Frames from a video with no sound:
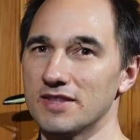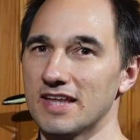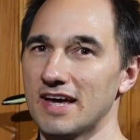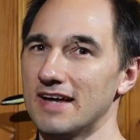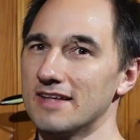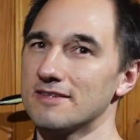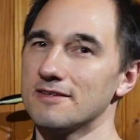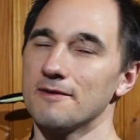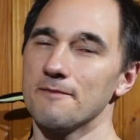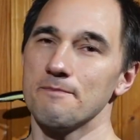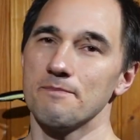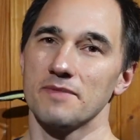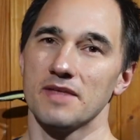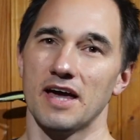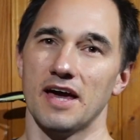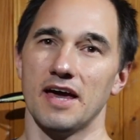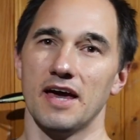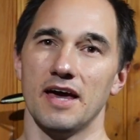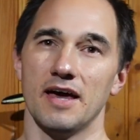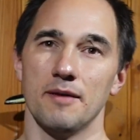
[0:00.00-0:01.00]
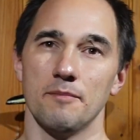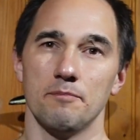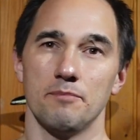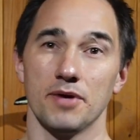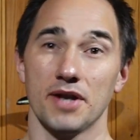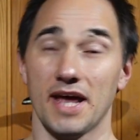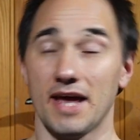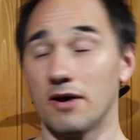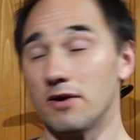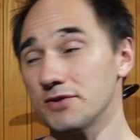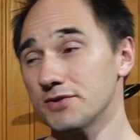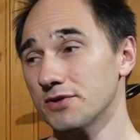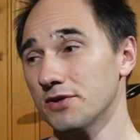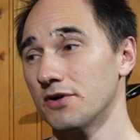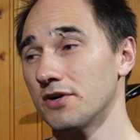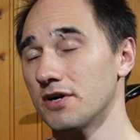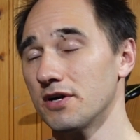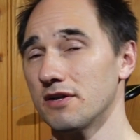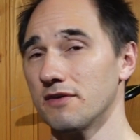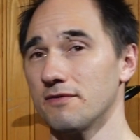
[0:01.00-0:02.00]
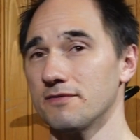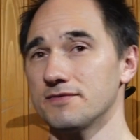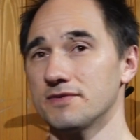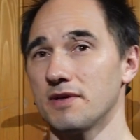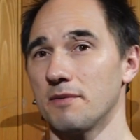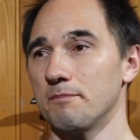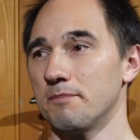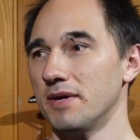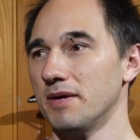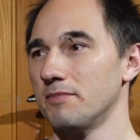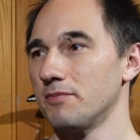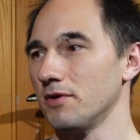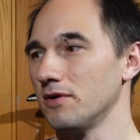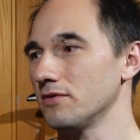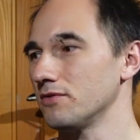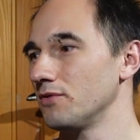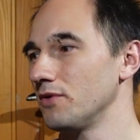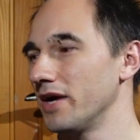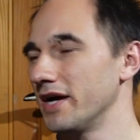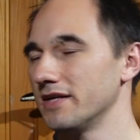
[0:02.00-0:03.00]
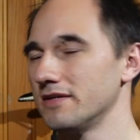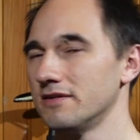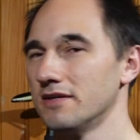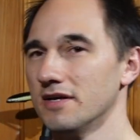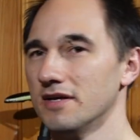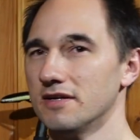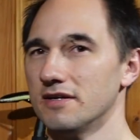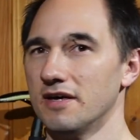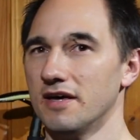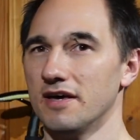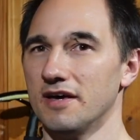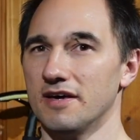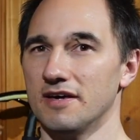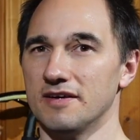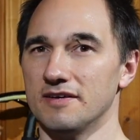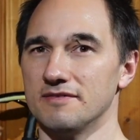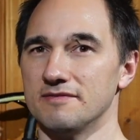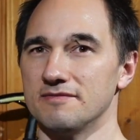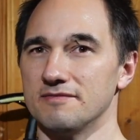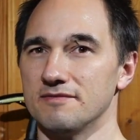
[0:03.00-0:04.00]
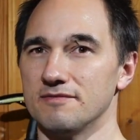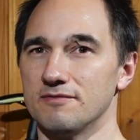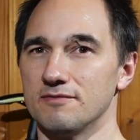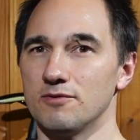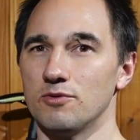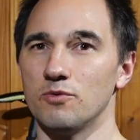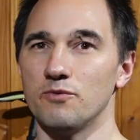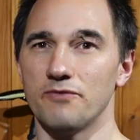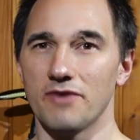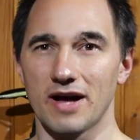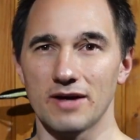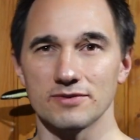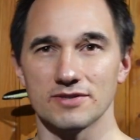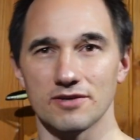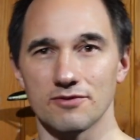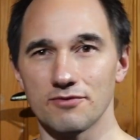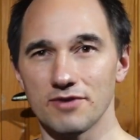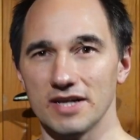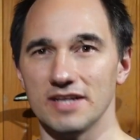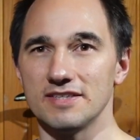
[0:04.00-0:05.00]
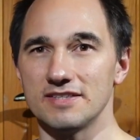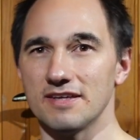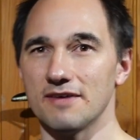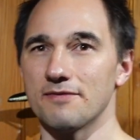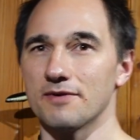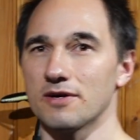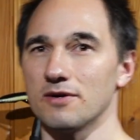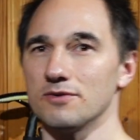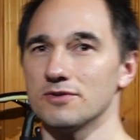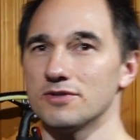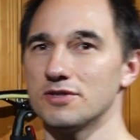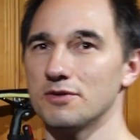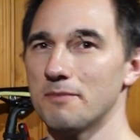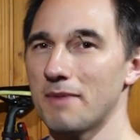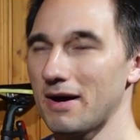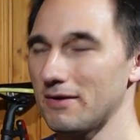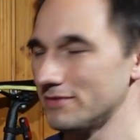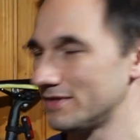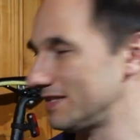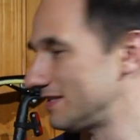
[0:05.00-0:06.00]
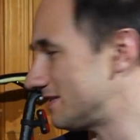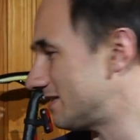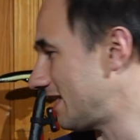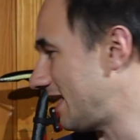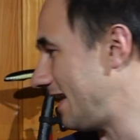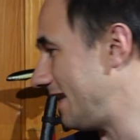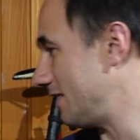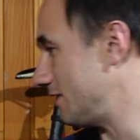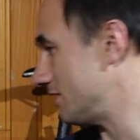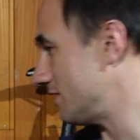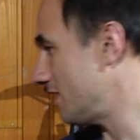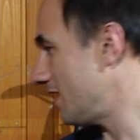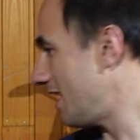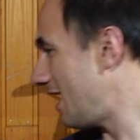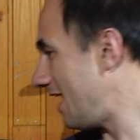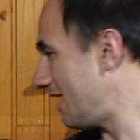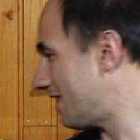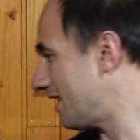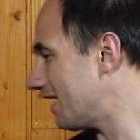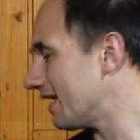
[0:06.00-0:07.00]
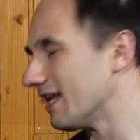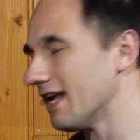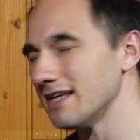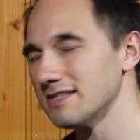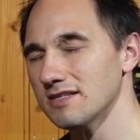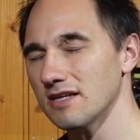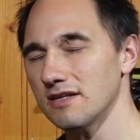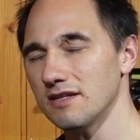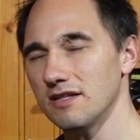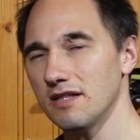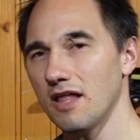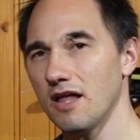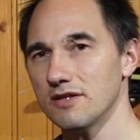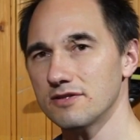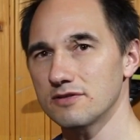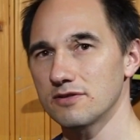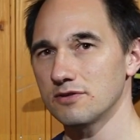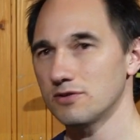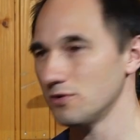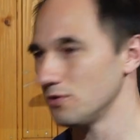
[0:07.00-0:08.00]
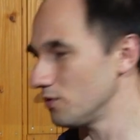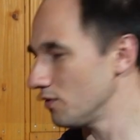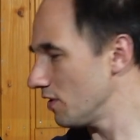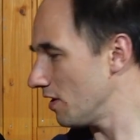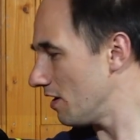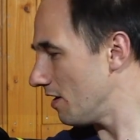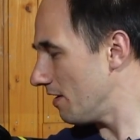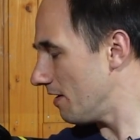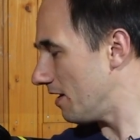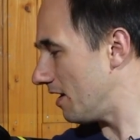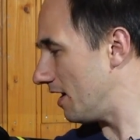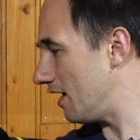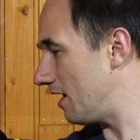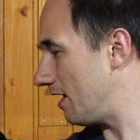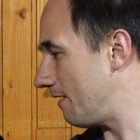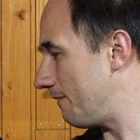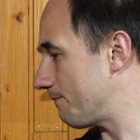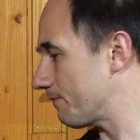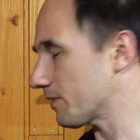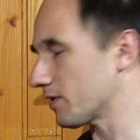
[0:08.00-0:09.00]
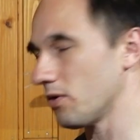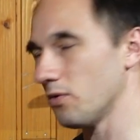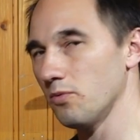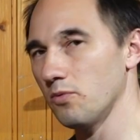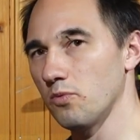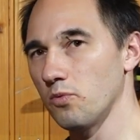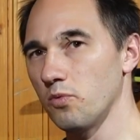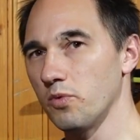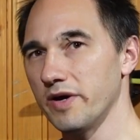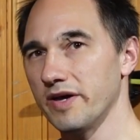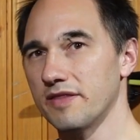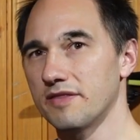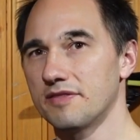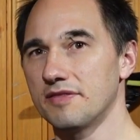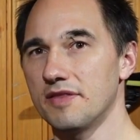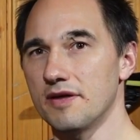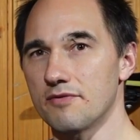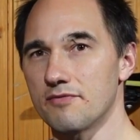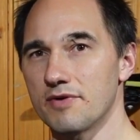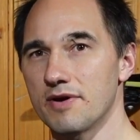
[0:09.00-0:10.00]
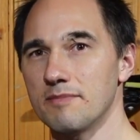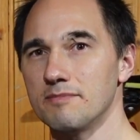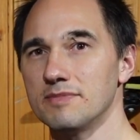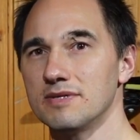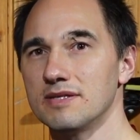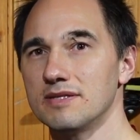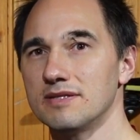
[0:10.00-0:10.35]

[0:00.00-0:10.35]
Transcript: that, but I also heard of some people who had who found it really difficult to mount these tires. I think it has a lot to do with the rim